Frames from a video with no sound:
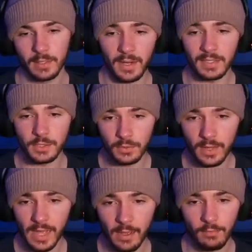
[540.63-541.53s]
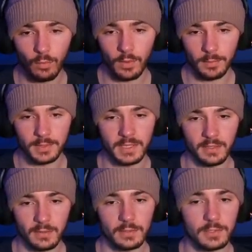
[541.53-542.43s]
But I do have one
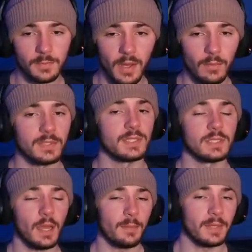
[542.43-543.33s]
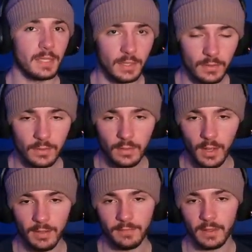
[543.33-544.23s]
particular spot, which is up here.
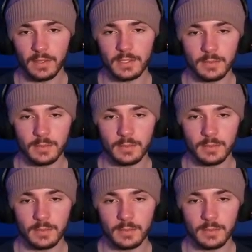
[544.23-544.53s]
I found this